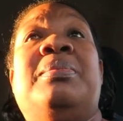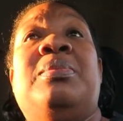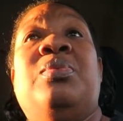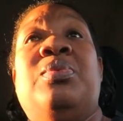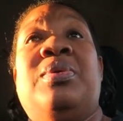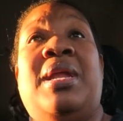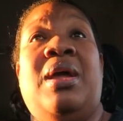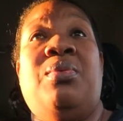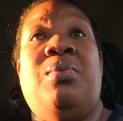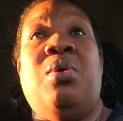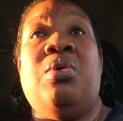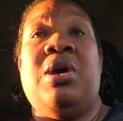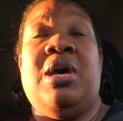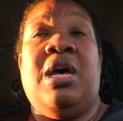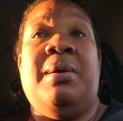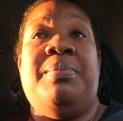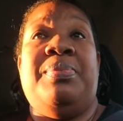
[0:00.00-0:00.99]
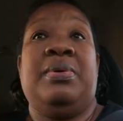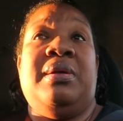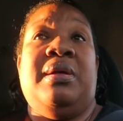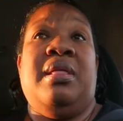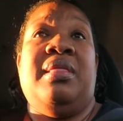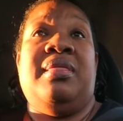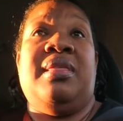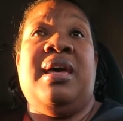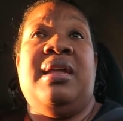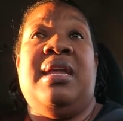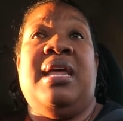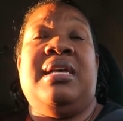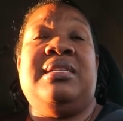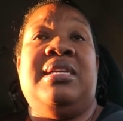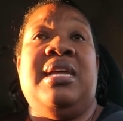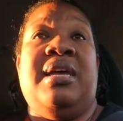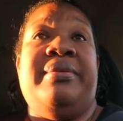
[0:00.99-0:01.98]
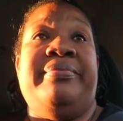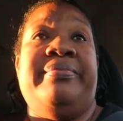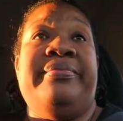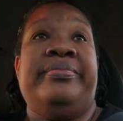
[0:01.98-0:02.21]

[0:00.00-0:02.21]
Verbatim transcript: when I woke up that next day